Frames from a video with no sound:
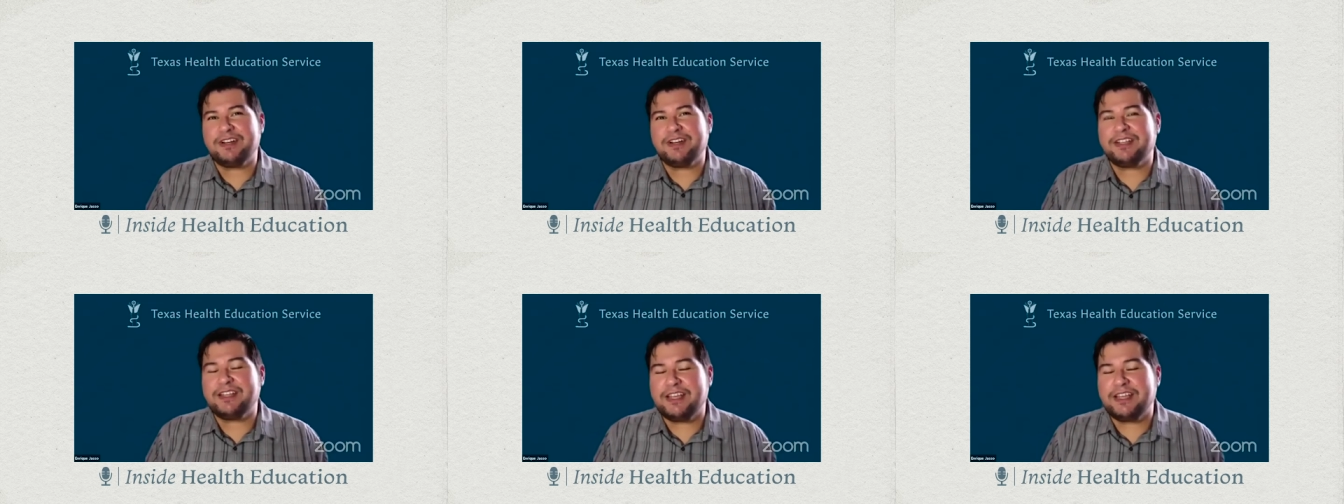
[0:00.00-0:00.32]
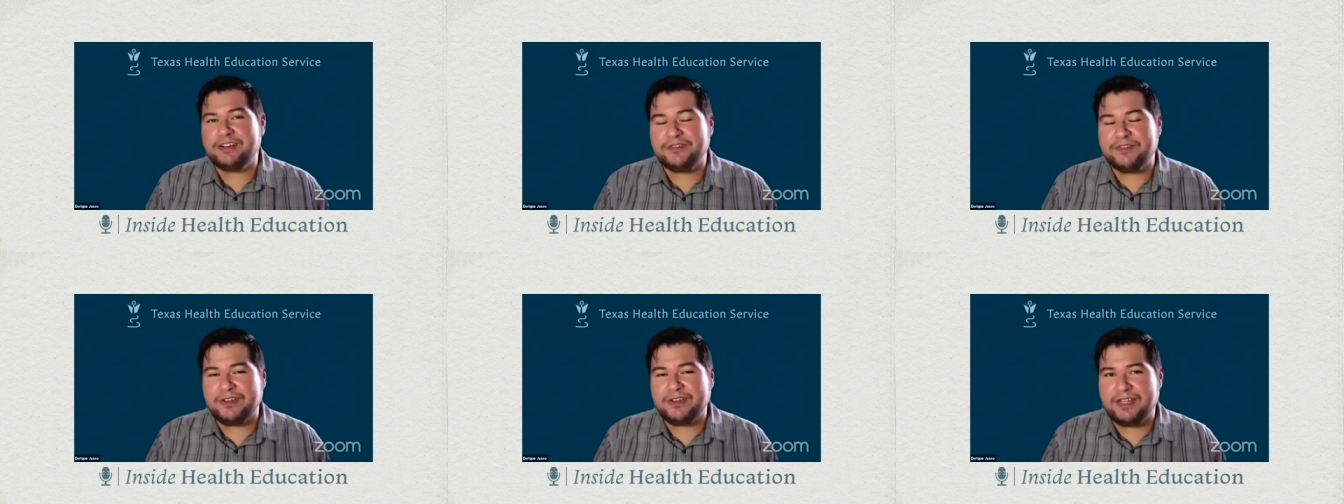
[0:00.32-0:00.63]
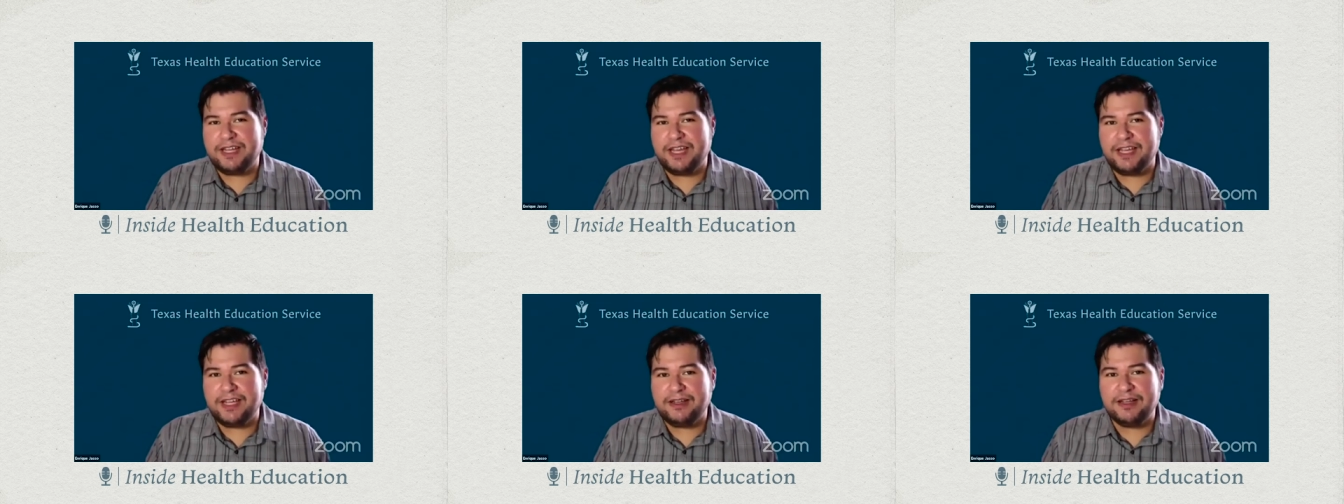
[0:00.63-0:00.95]
at the interview
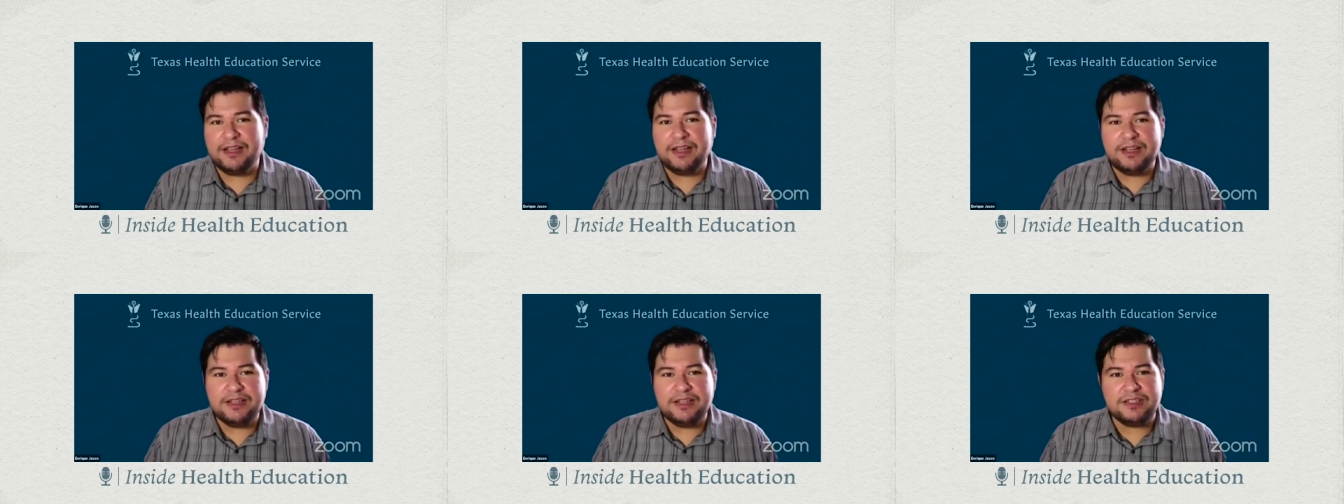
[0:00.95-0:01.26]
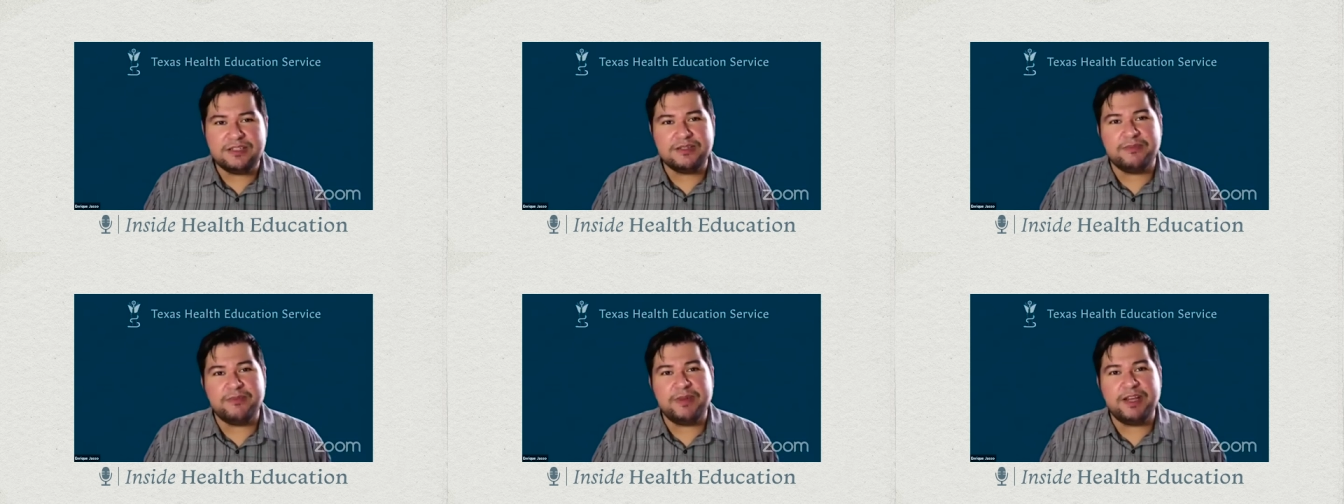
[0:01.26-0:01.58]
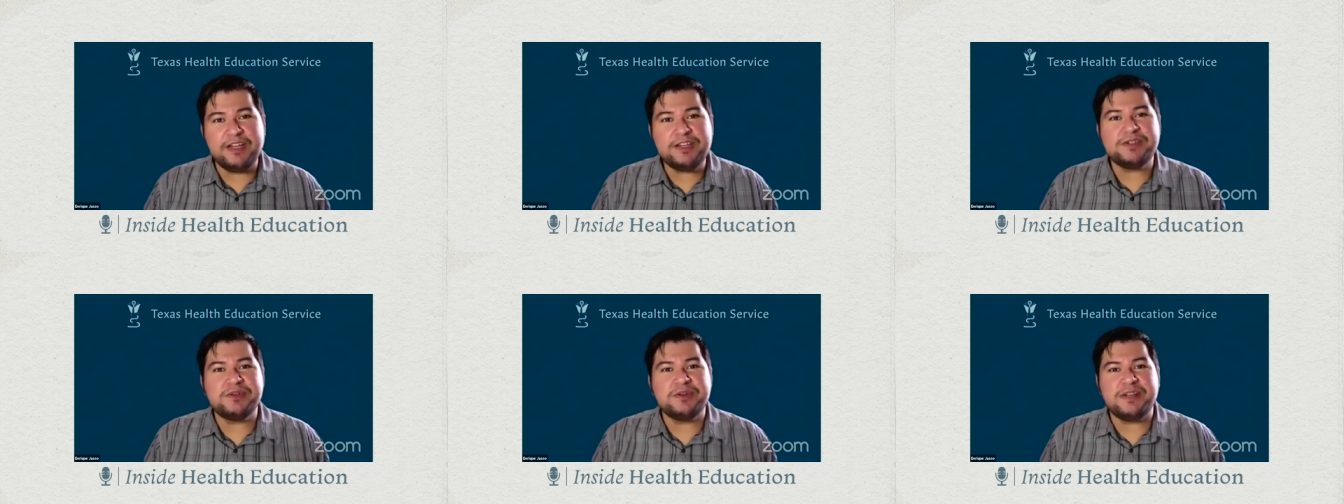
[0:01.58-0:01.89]
day. So
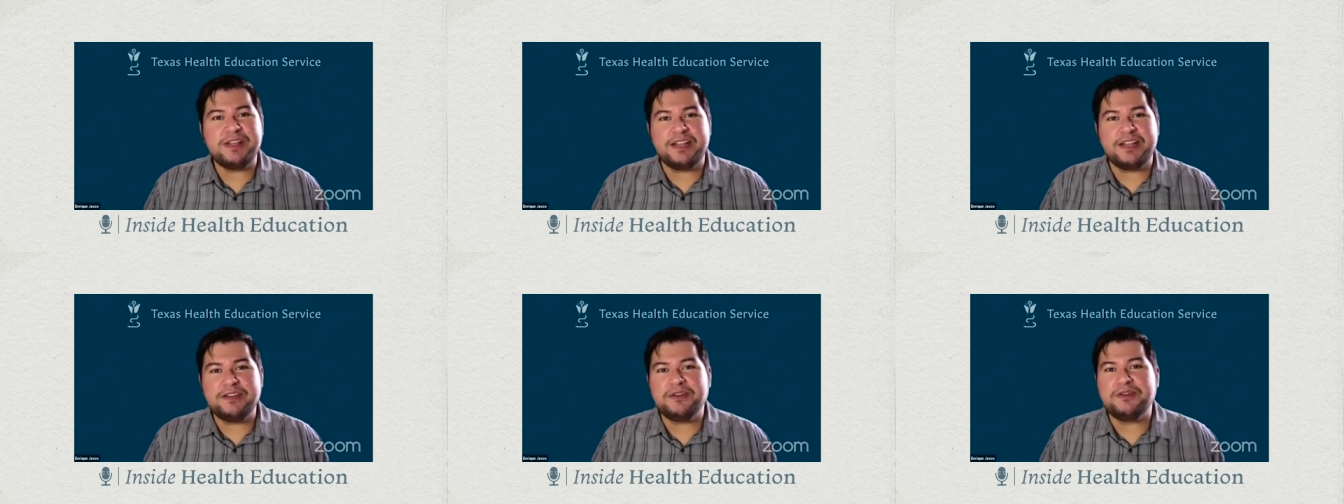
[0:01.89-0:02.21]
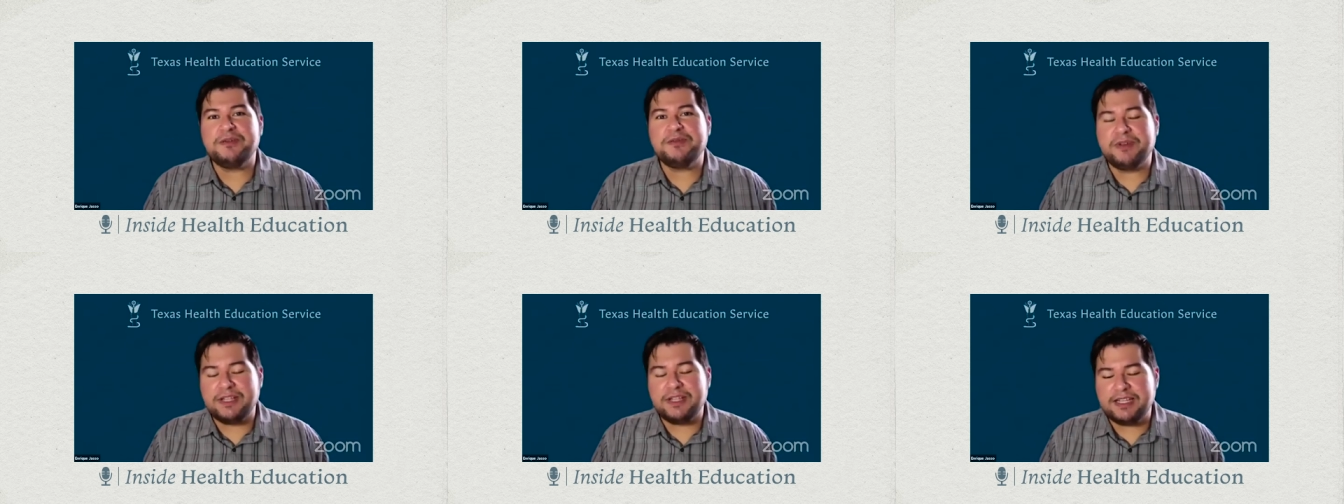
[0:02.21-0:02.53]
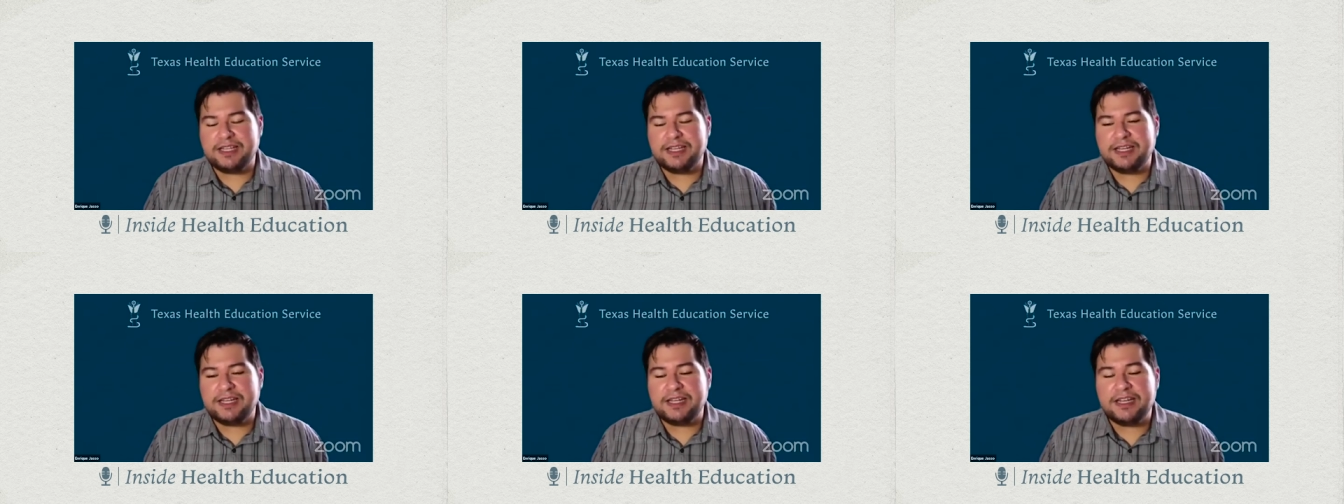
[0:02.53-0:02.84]
make sure that you
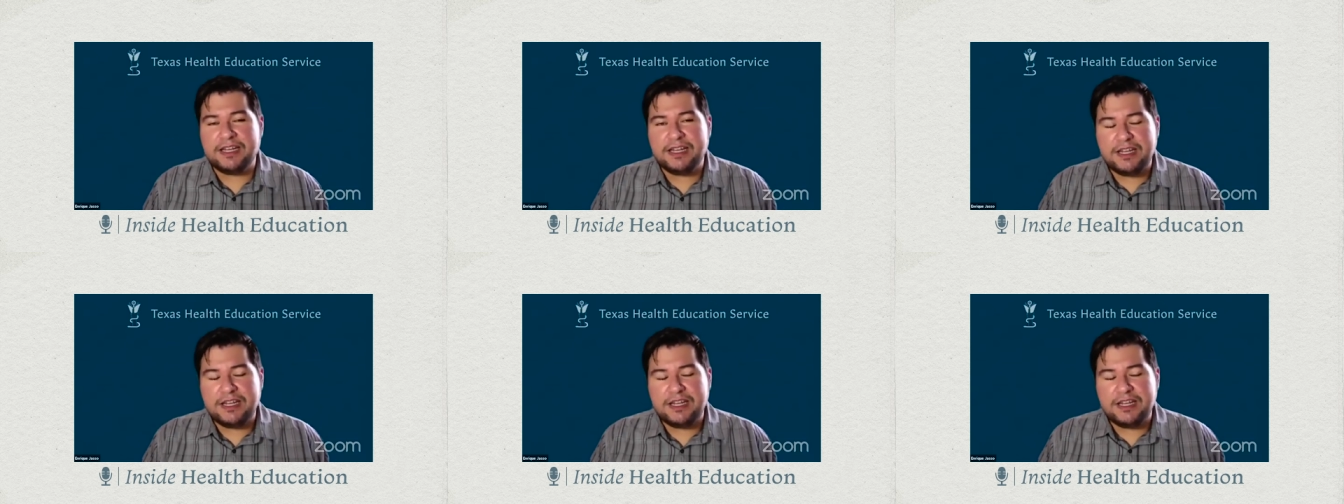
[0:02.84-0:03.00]
really